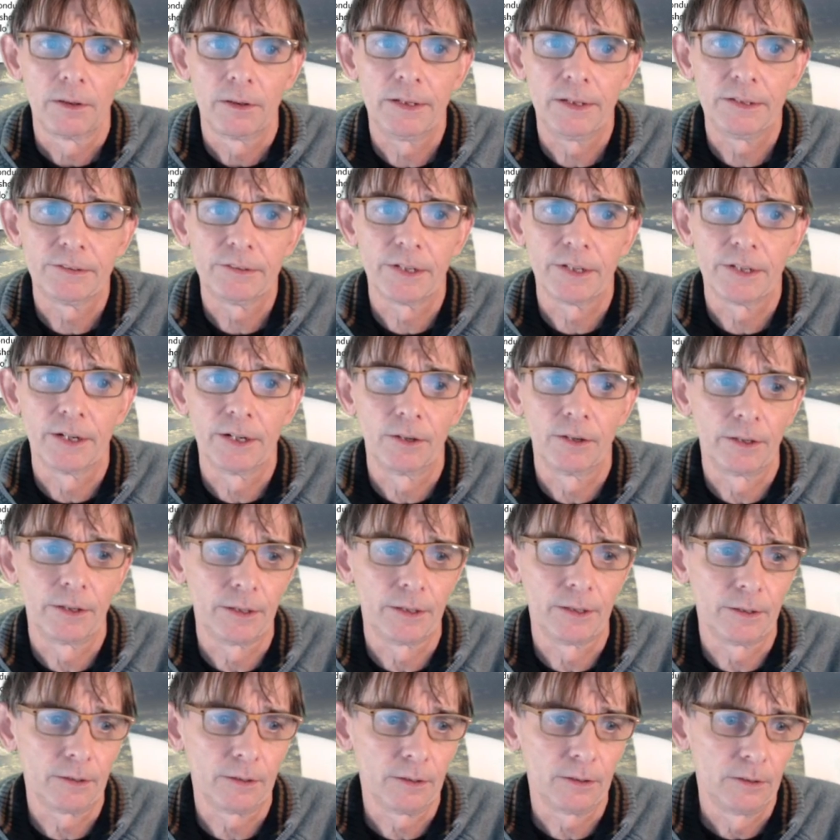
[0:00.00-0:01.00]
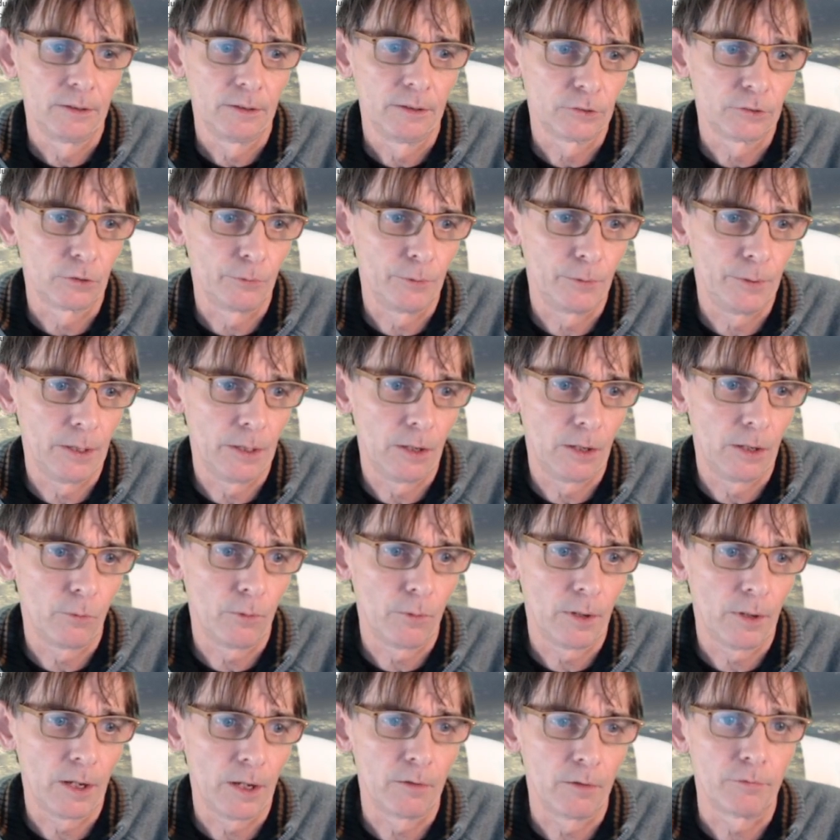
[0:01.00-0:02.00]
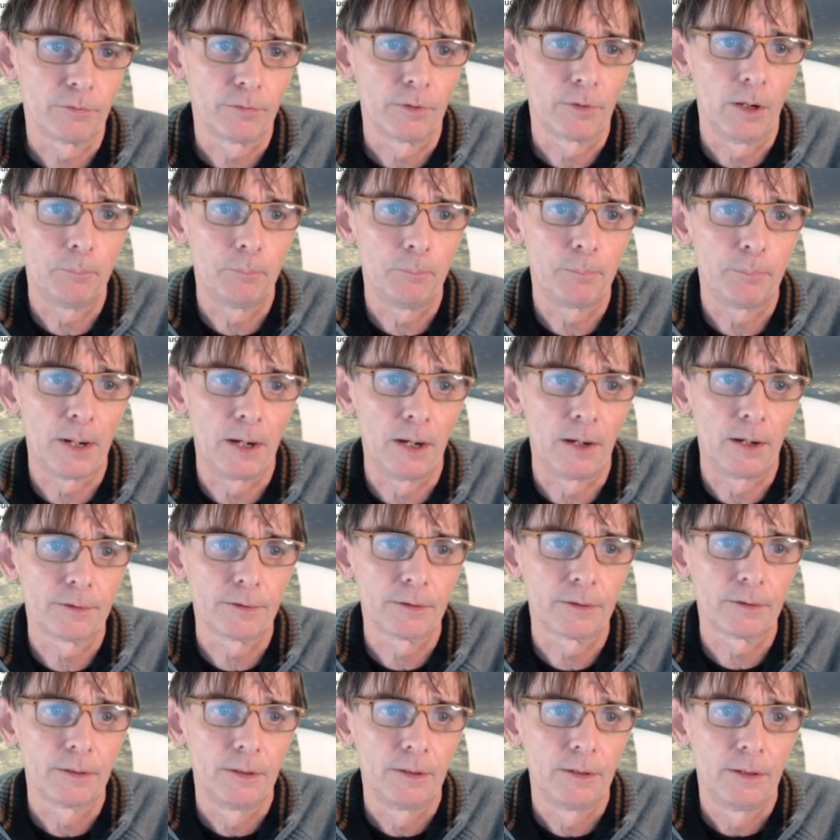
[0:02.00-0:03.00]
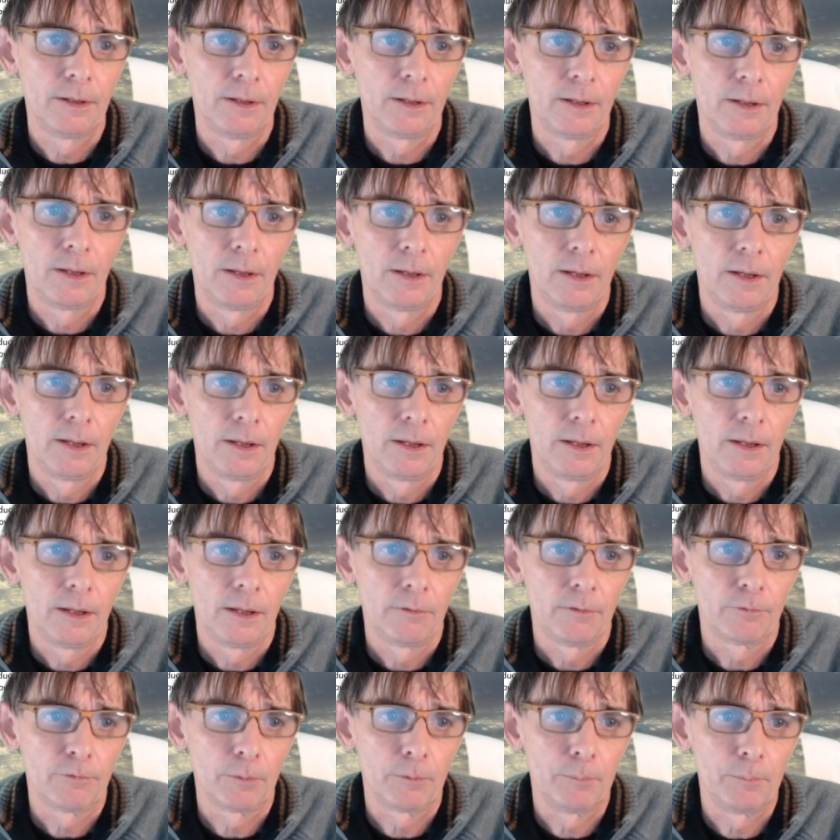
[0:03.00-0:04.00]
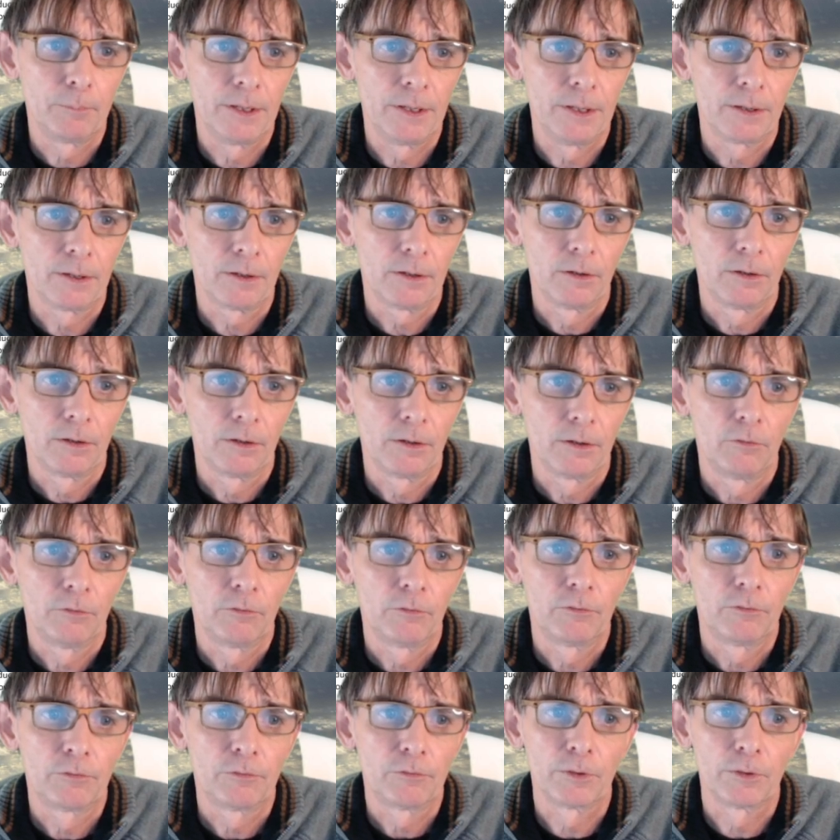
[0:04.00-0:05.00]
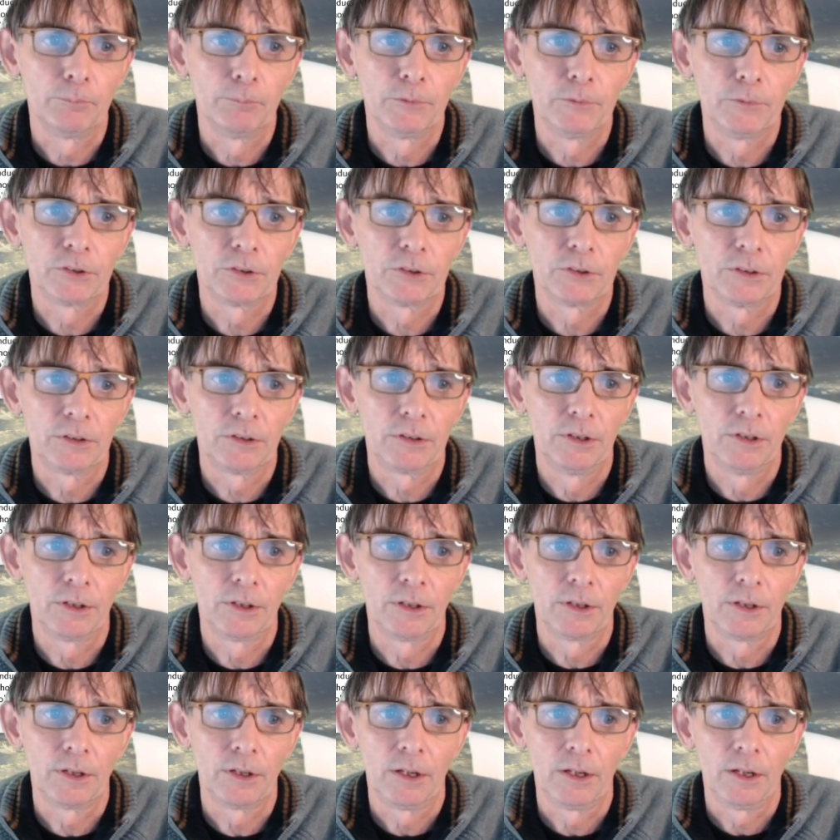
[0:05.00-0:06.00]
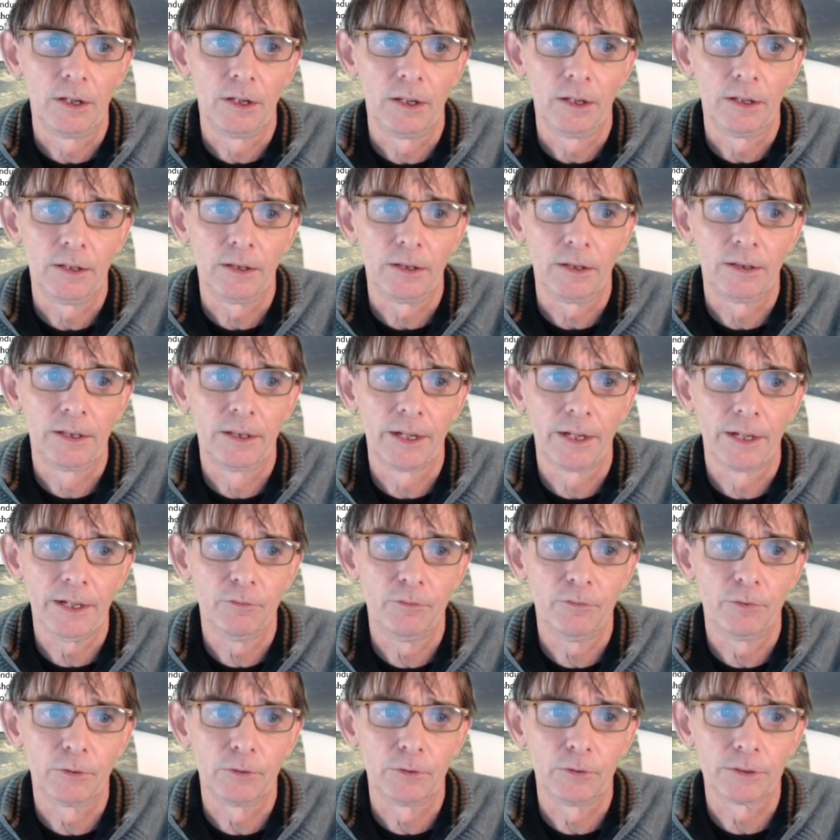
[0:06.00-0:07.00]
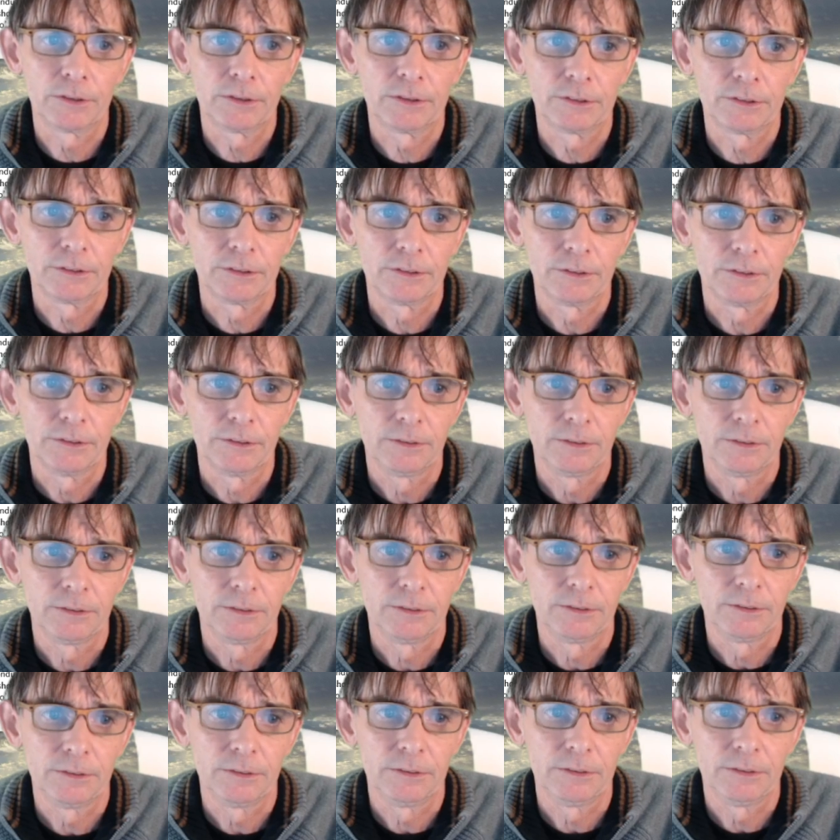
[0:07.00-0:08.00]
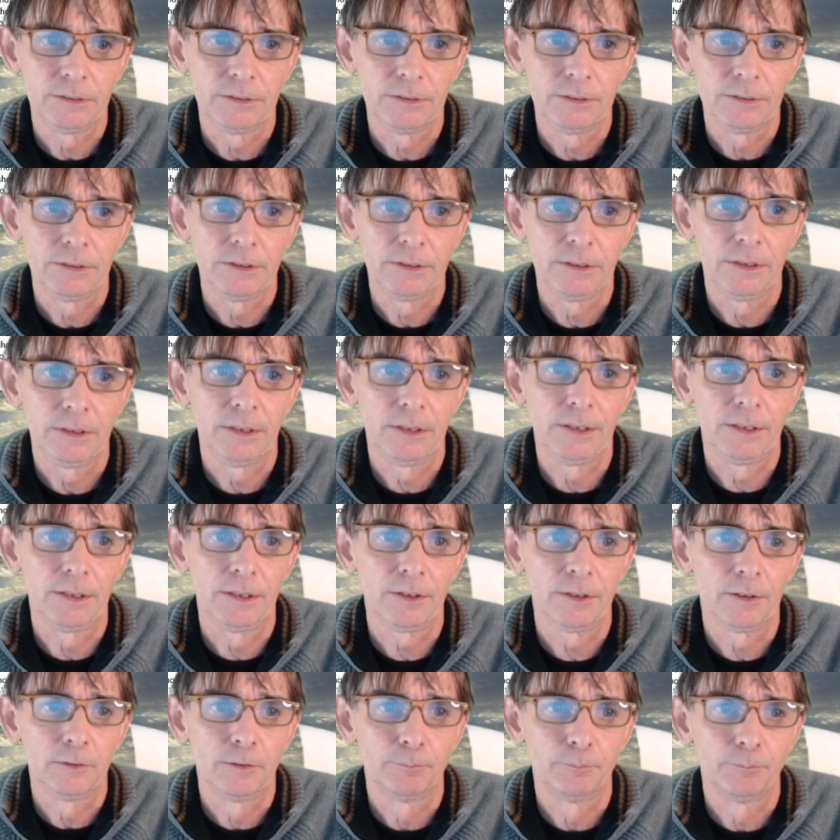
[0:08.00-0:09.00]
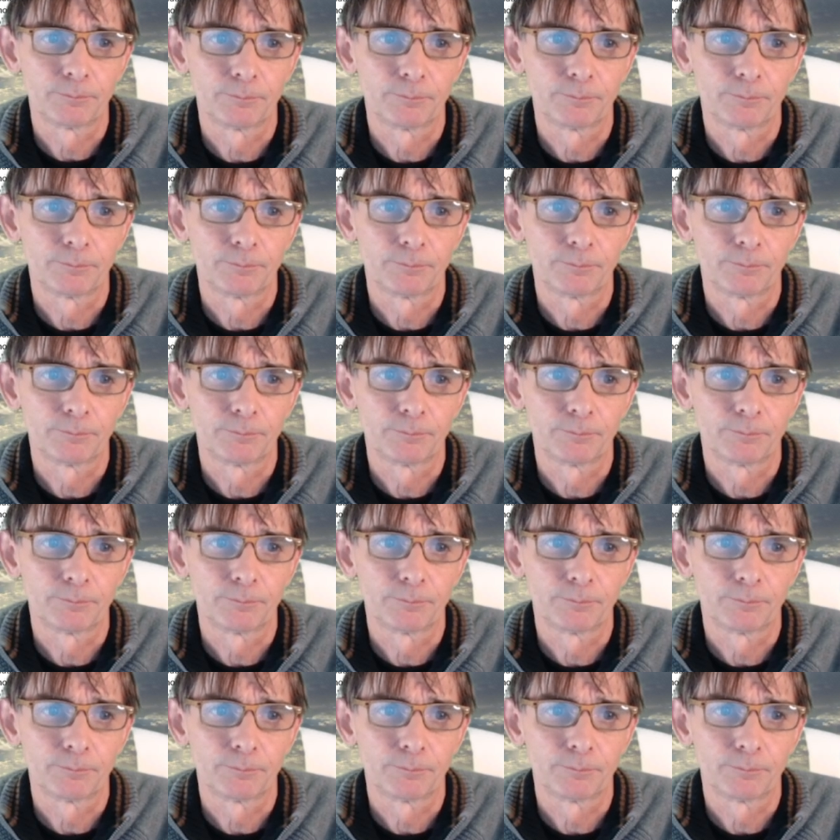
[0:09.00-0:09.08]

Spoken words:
this channel here. So we now have a path from here, from the drain voltage here.